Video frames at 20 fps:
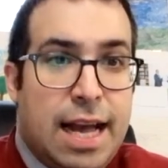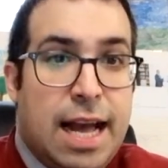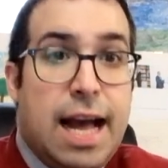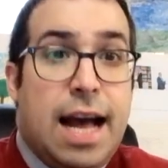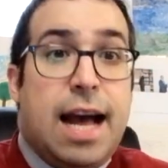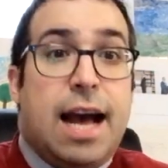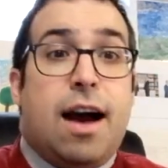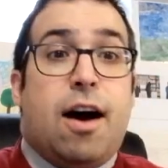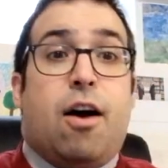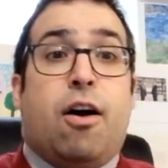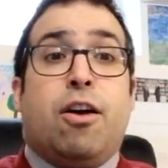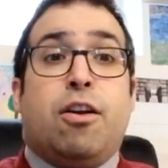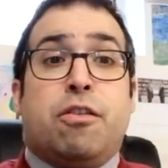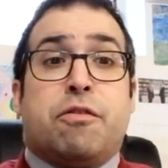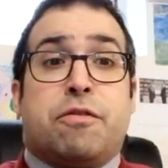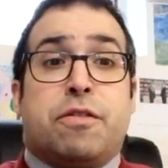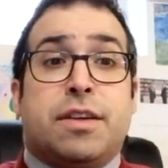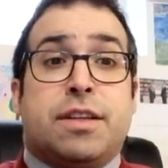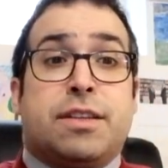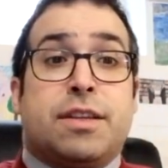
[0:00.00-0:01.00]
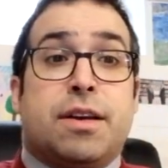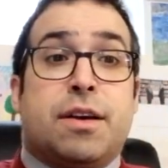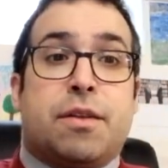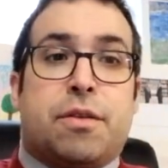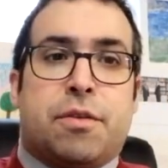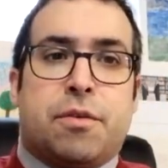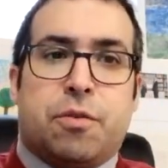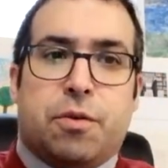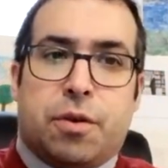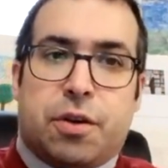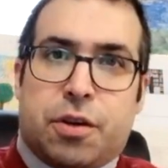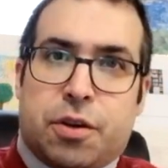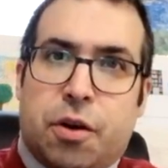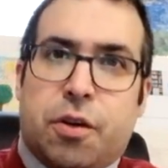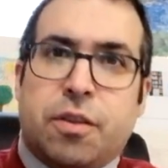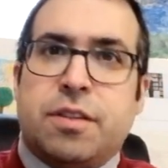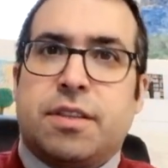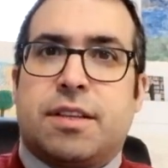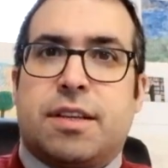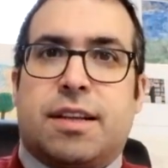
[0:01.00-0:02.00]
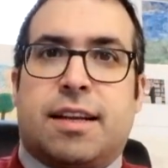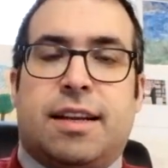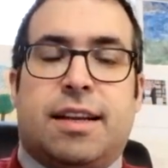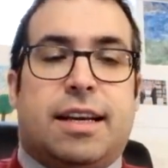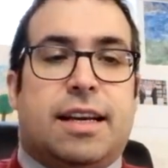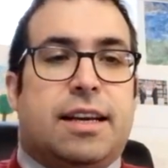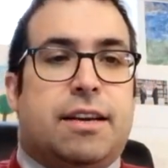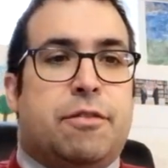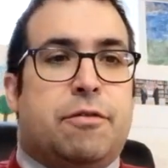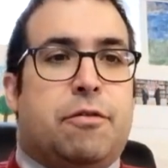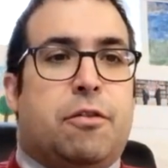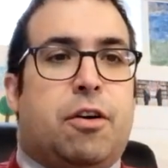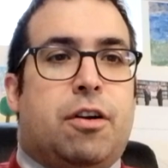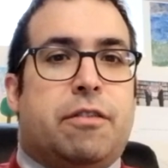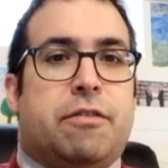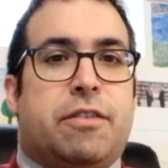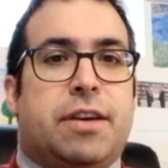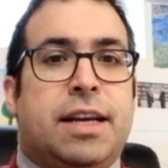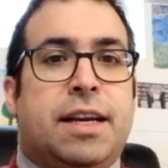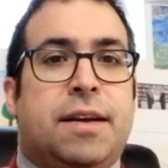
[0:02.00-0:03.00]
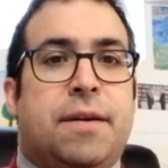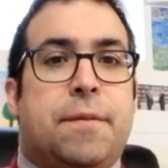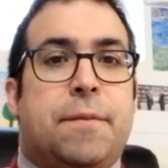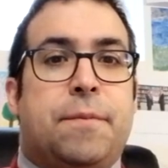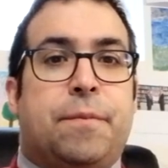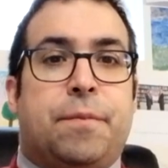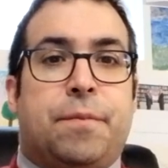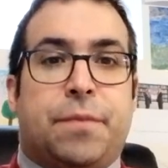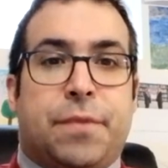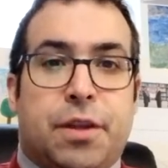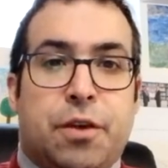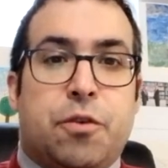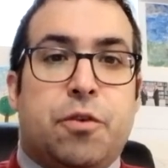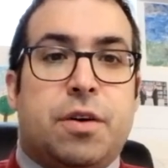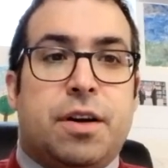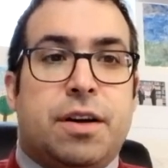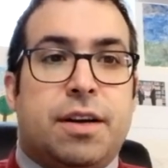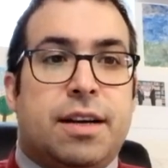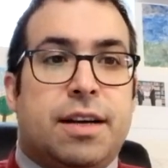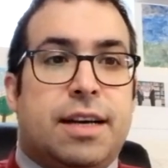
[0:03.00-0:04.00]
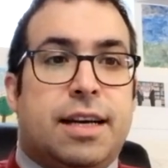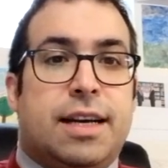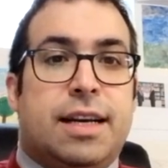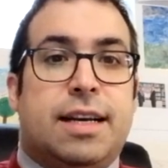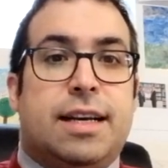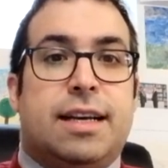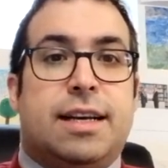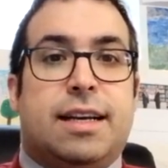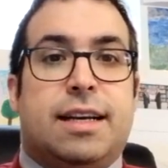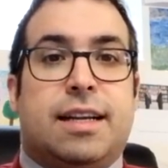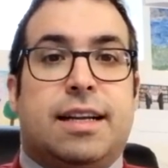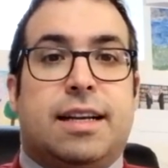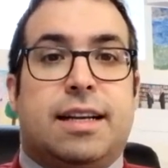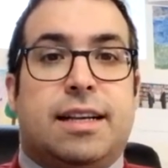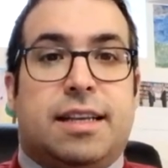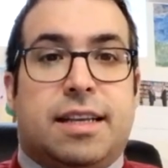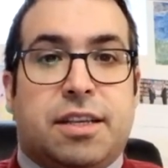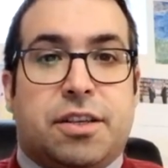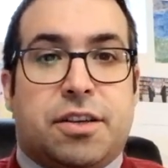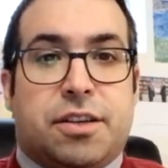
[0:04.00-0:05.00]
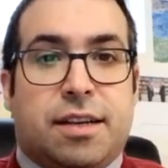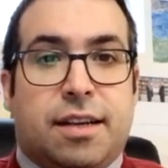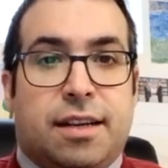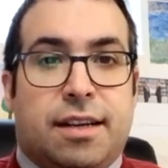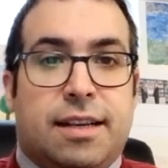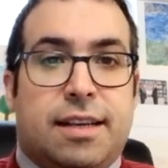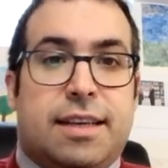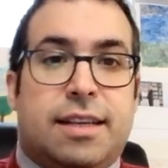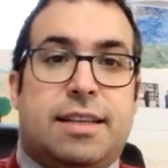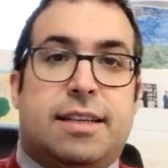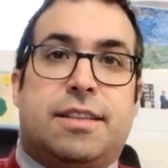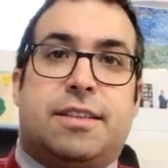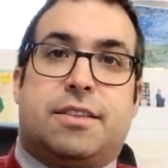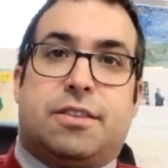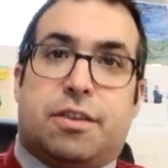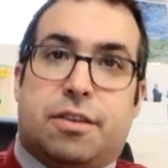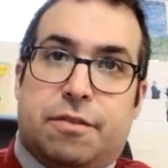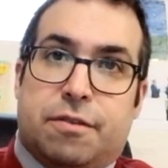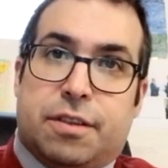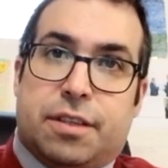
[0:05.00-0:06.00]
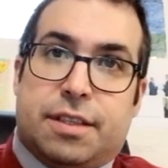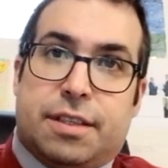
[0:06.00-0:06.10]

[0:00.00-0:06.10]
All of it through constantly evolving newer digital services.